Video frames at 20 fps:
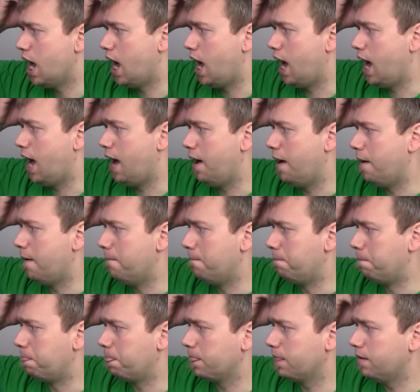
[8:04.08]

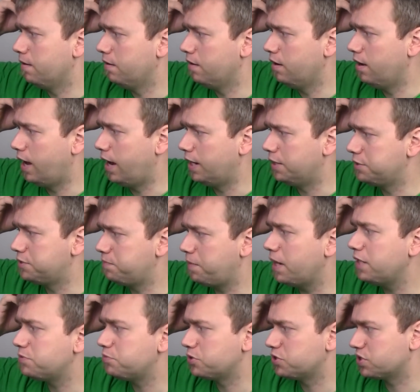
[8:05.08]
And
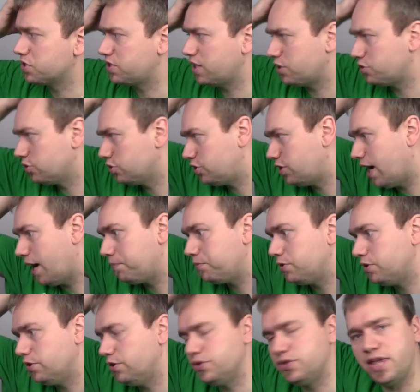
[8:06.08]
Space Marine Successor
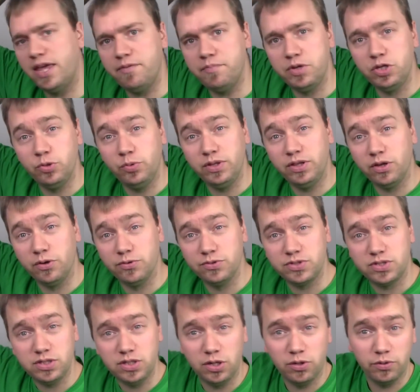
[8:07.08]
chapters, they've been doing
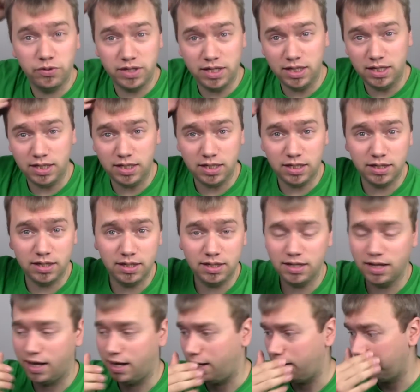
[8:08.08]
those. You know, the
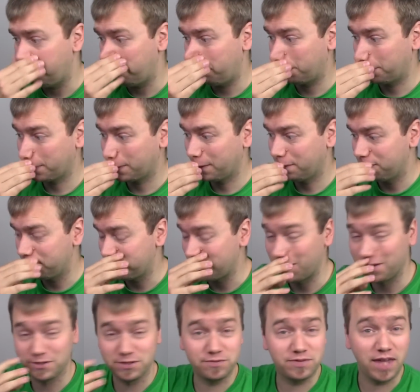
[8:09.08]

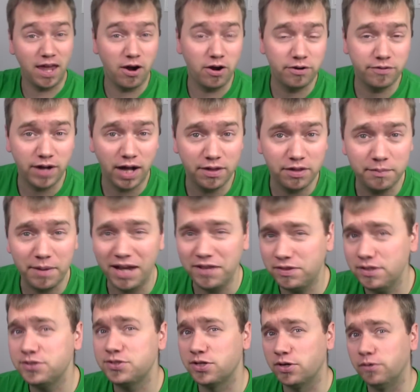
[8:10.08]
Sentinels of Terror have gotten them. I
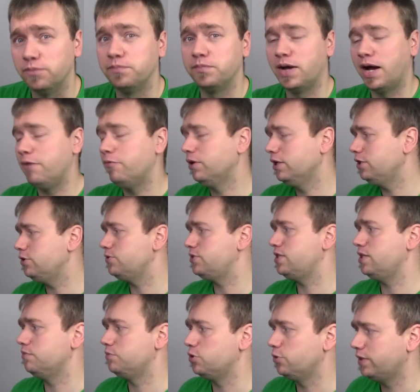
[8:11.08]
think so. I really do
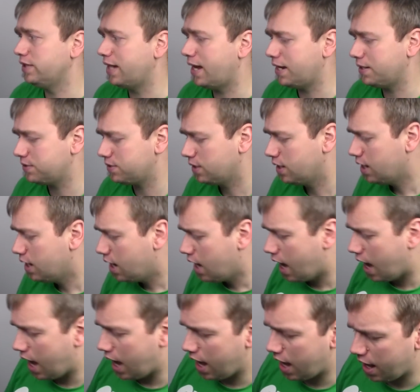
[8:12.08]
see them doing that.
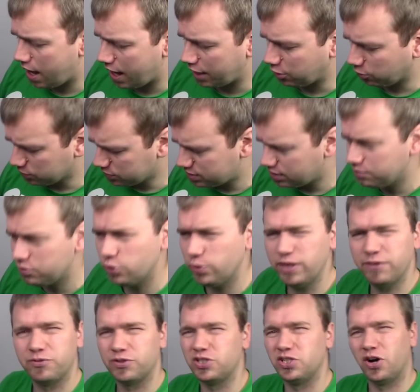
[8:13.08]
I don't see them
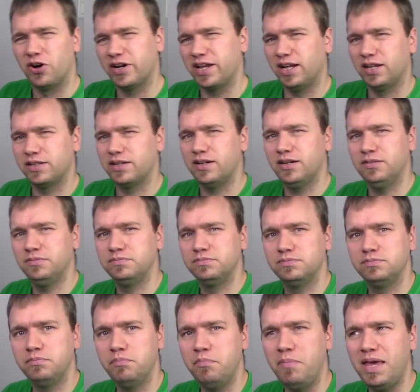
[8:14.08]
doing it for Dark Eldar.
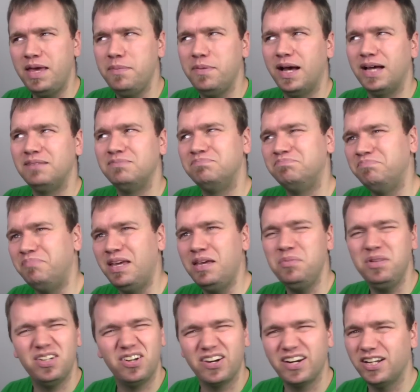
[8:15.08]

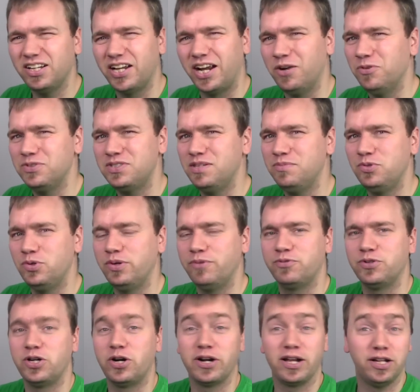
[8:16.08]
Maybe Dark Eldar. I don't see them doing
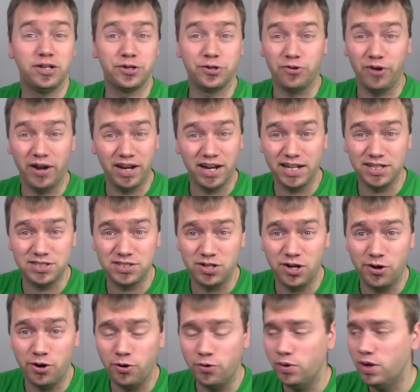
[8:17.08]
it for Dark Eldar. Grey Knights,
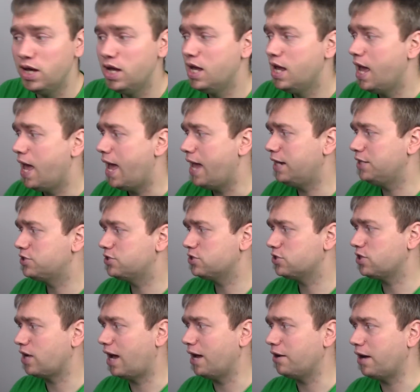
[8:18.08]
no. And it's
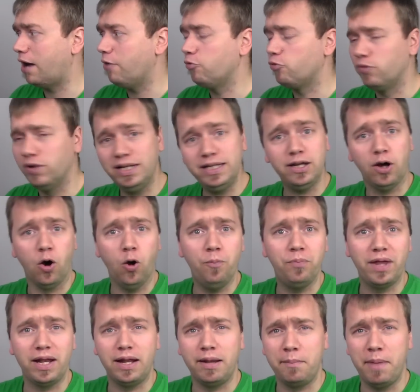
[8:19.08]
just, I would really hope
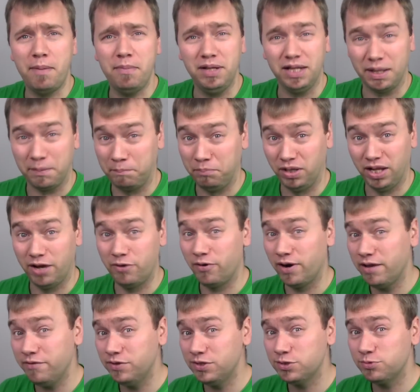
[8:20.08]
that maybe Blood
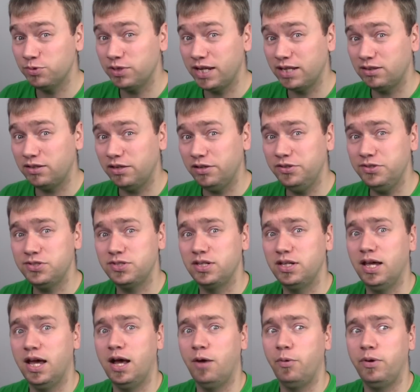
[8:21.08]
Ravens would get
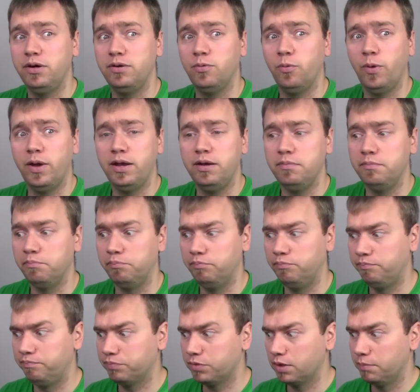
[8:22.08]
theirs when
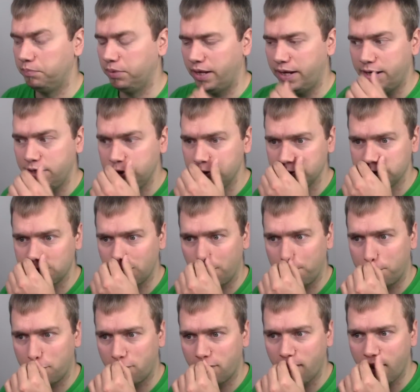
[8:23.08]
Blood Angels are
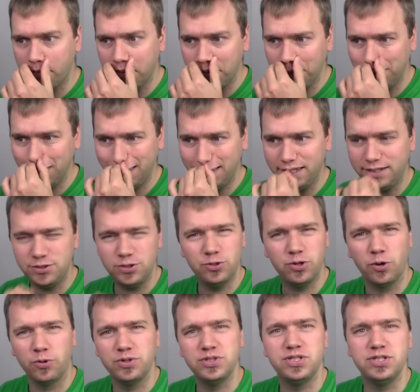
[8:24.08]
probably 2
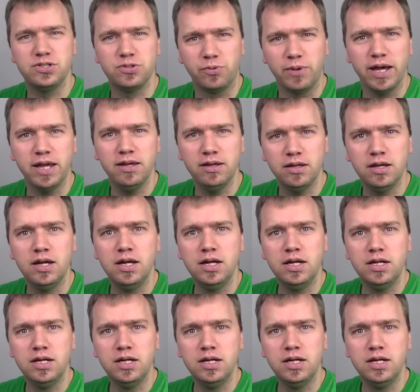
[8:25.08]
codices away.